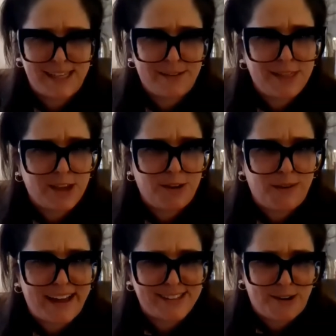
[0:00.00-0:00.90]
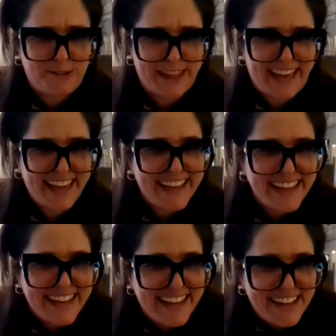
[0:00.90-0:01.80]
it the US only?
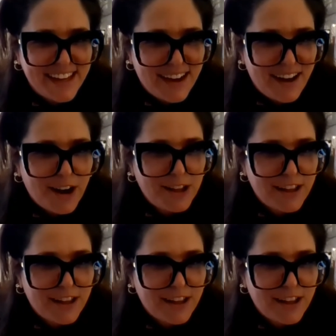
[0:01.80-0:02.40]
Are you